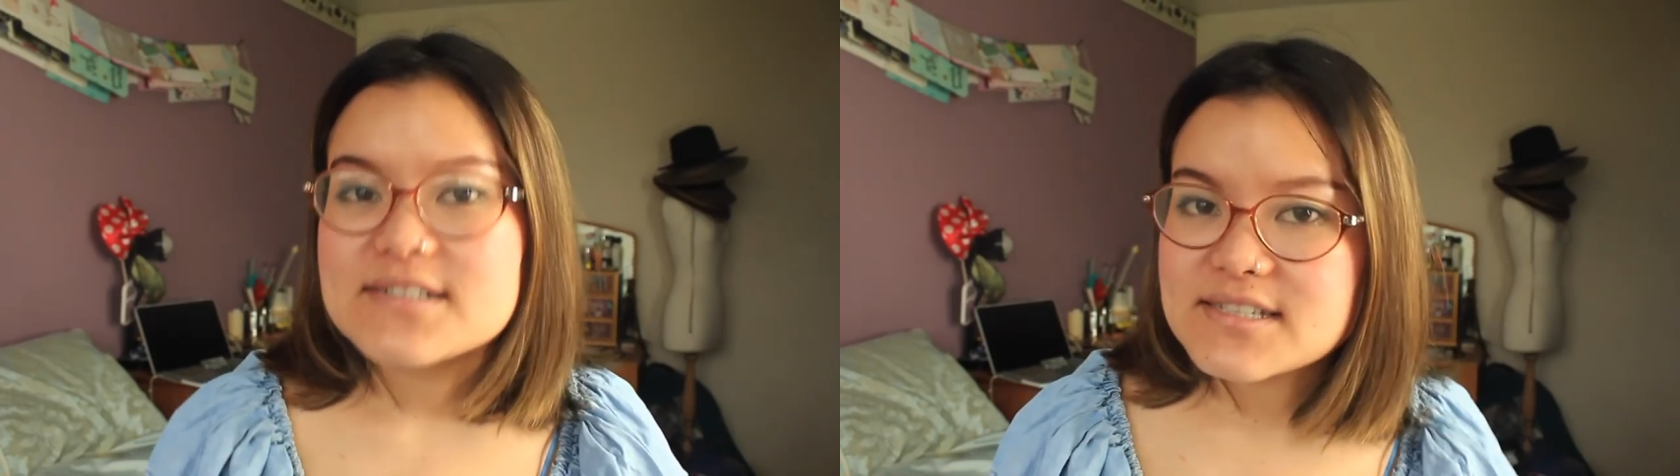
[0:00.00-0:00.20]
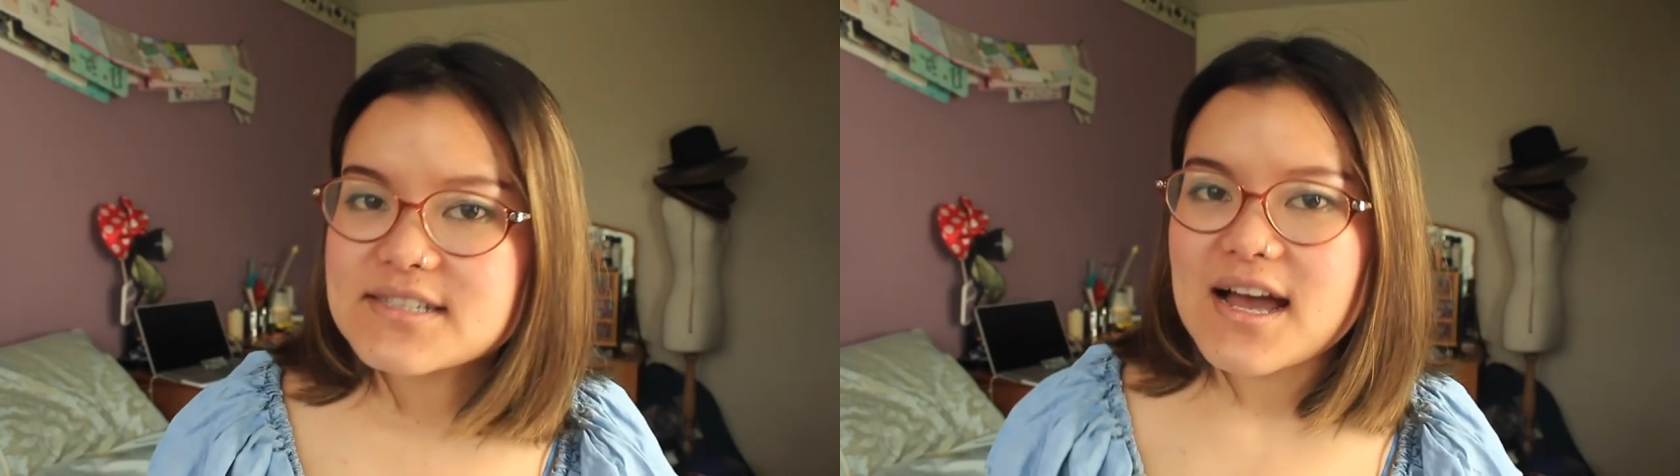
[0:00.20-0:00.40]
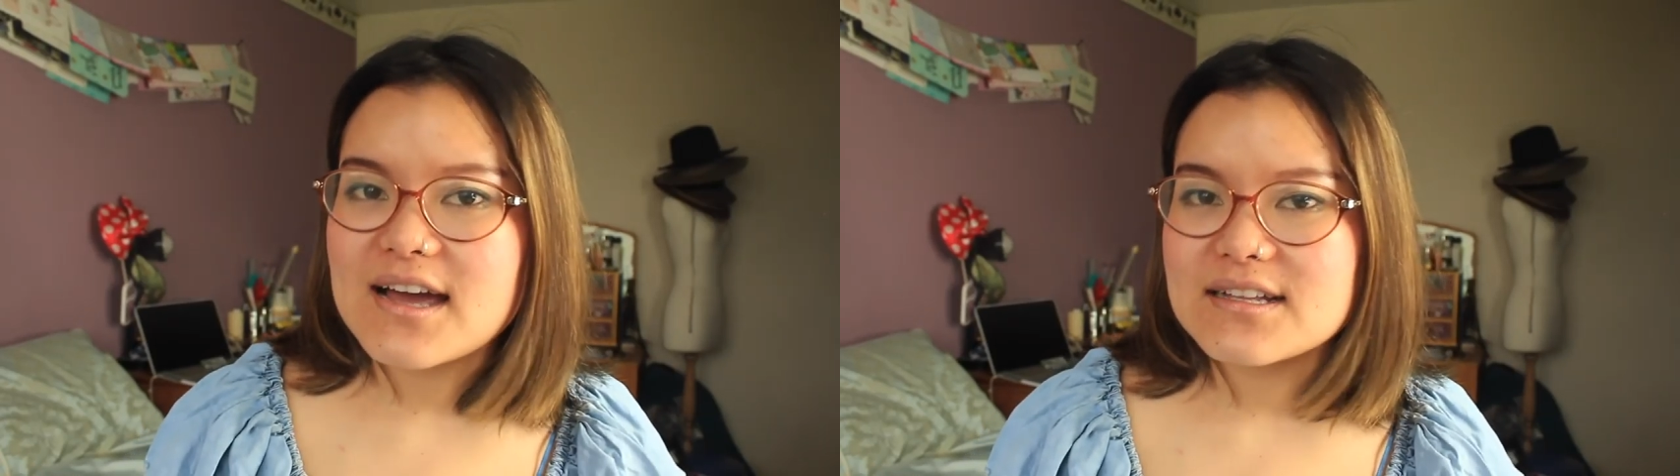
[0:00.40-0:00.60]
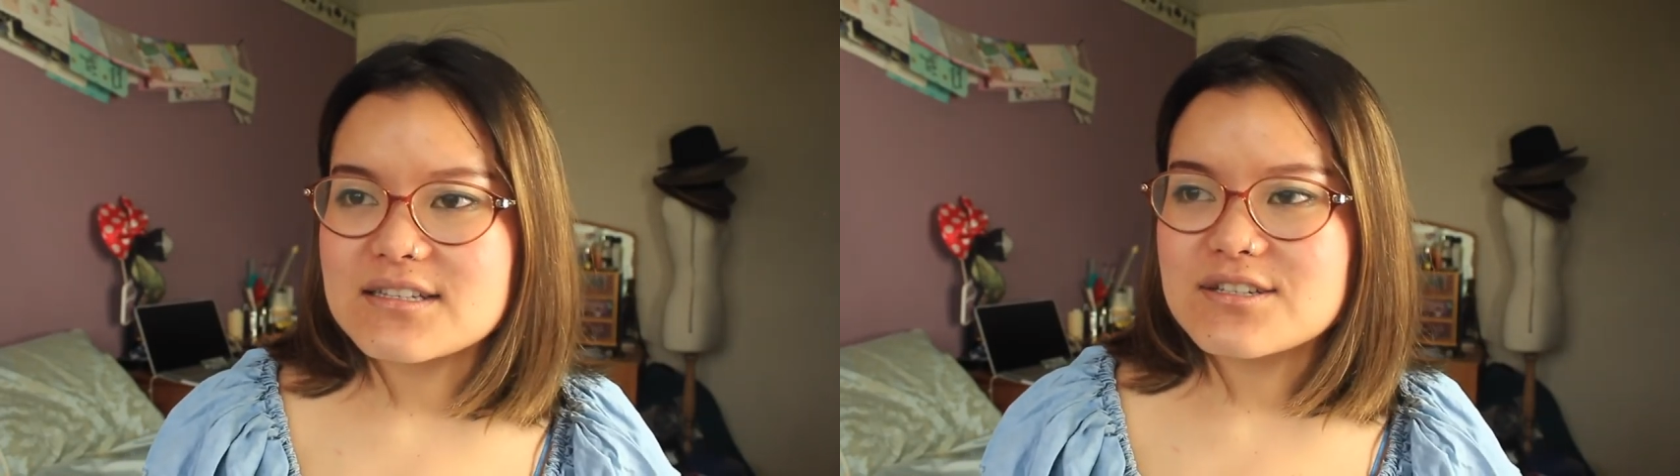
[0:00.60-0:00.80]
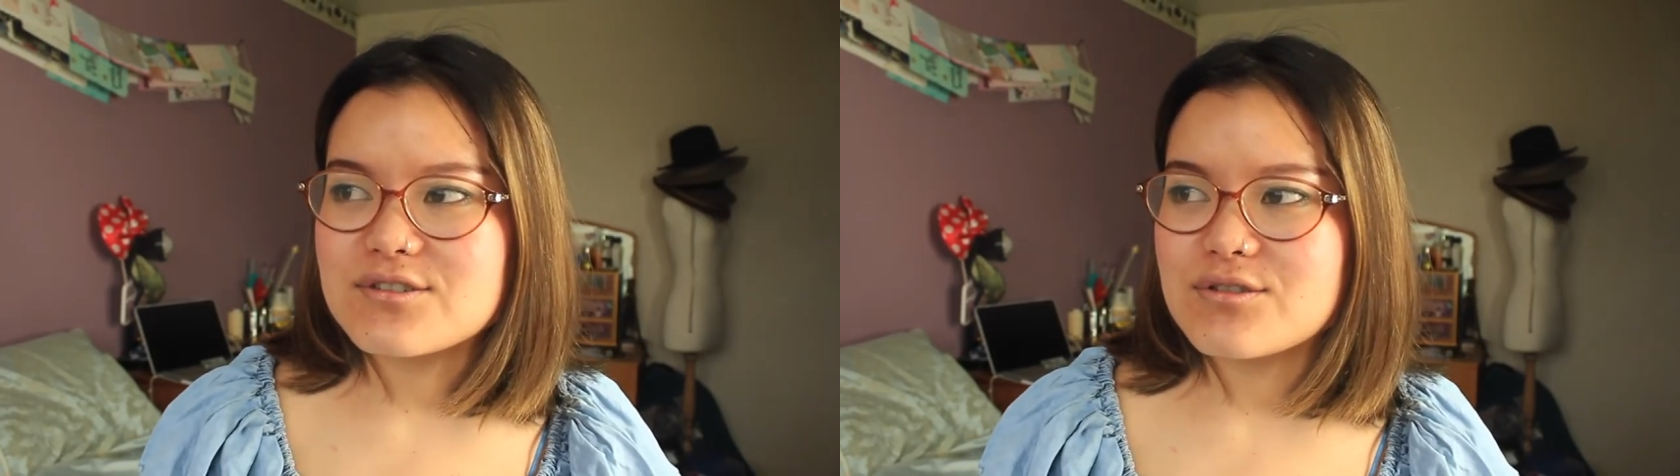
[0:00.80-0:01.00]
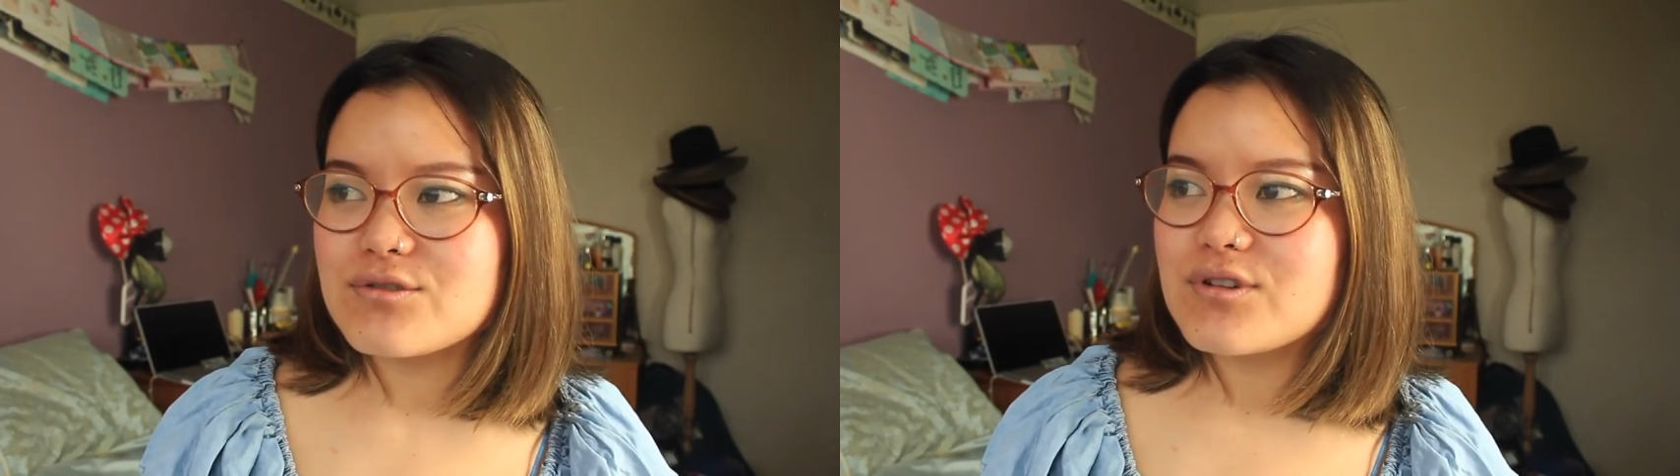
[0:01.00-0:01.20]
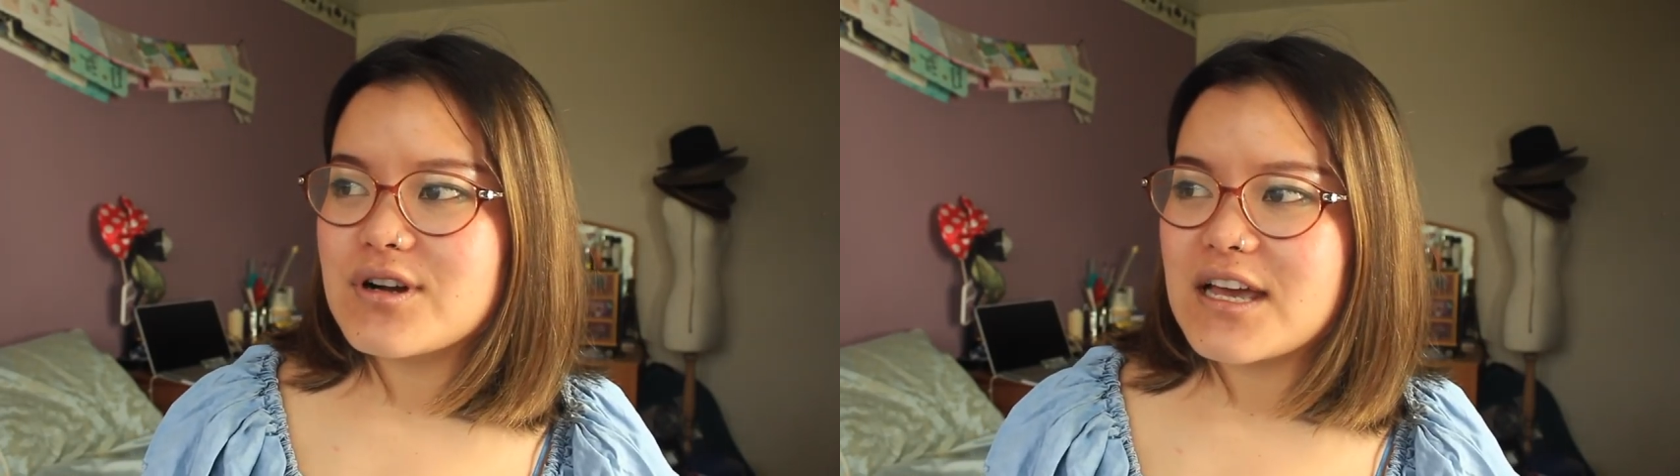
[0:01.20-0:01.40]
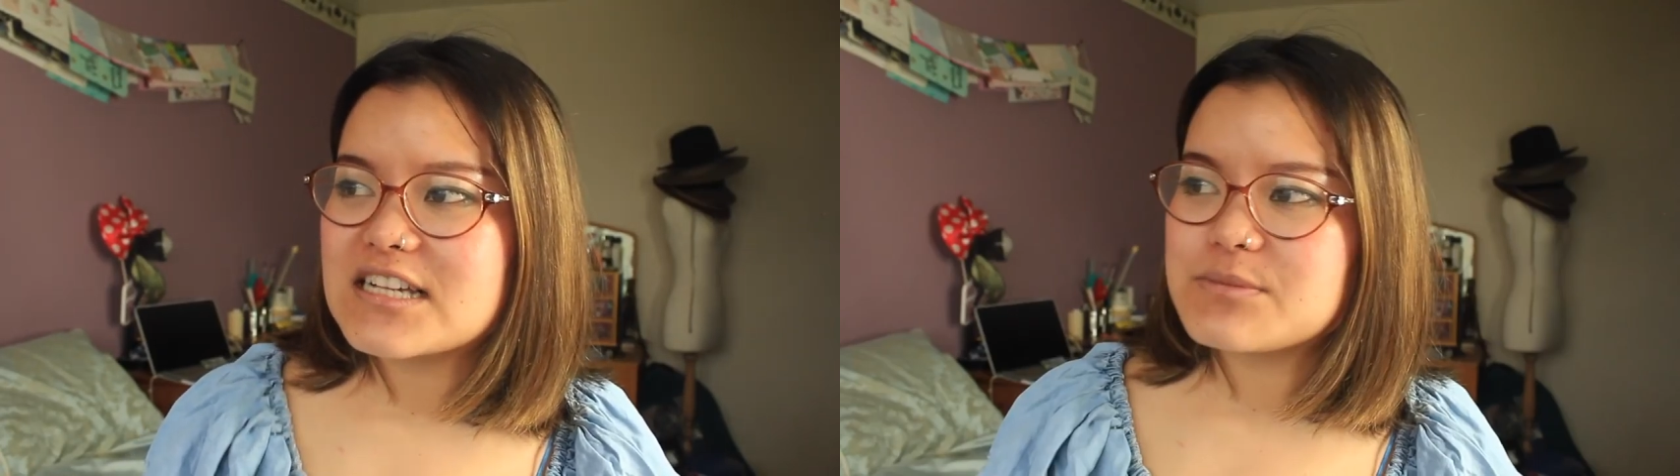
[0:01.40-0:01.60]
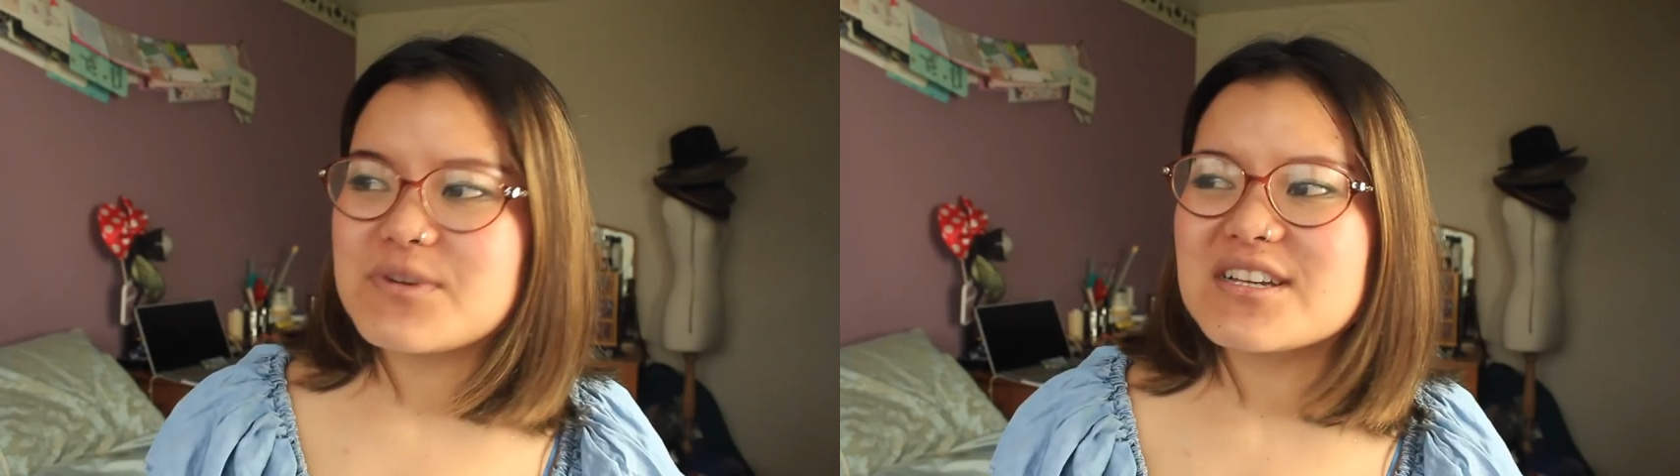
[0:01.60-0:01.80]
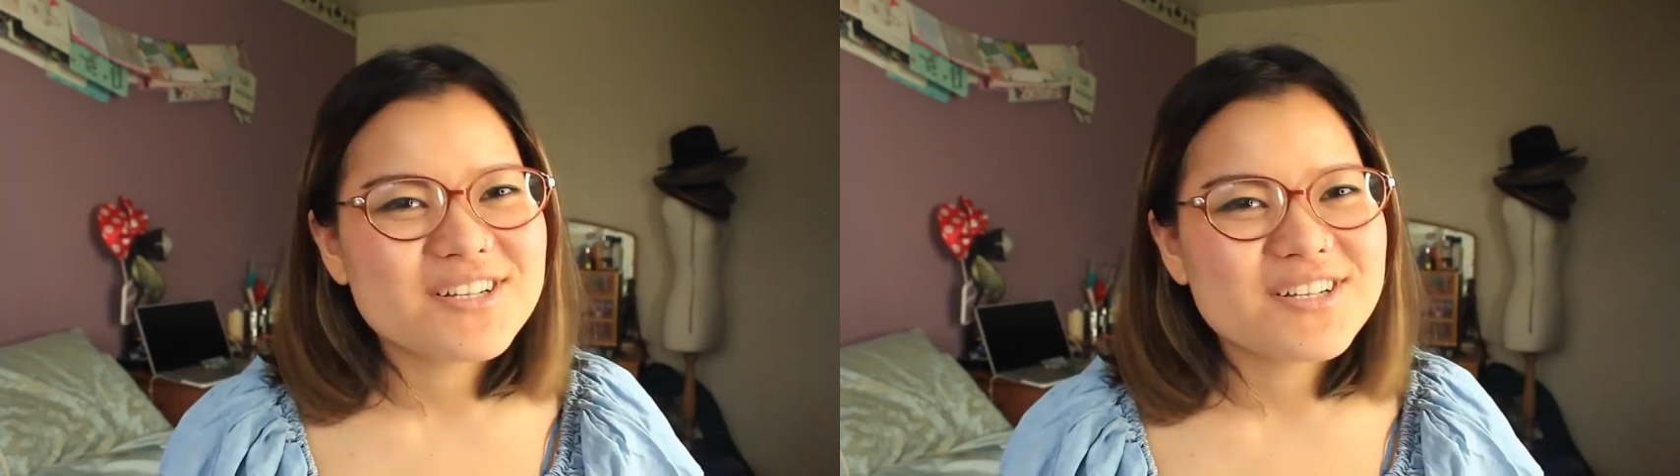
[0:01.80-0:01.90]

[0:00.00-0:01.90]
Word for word: inside, so you gotta express.